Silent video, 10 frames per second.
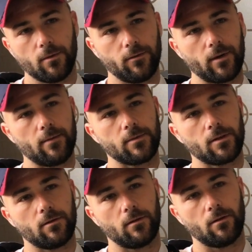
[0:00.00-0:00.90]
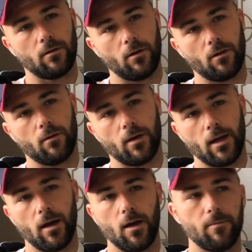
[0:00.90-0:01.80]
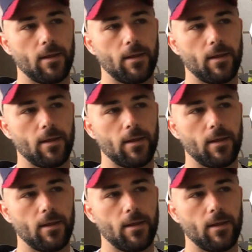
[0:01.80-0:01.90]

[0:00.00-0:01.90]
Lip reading: Wolverhampton or on the way home.